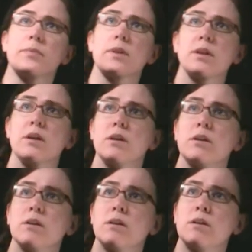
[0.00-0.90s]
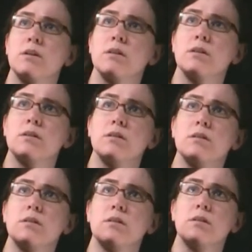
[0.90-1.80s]

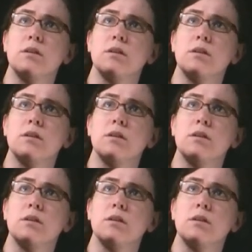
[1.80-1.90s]
(no one is talking)